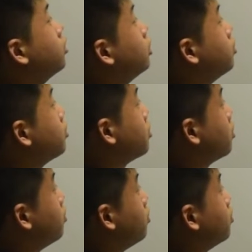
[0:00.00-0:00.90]
choose
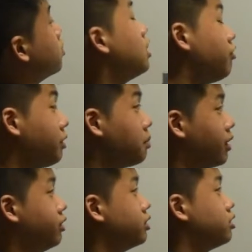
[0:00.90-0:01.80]
to use different
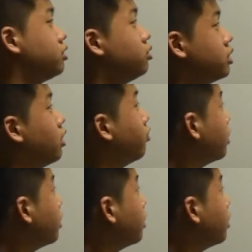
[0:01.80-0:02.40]
methods to solve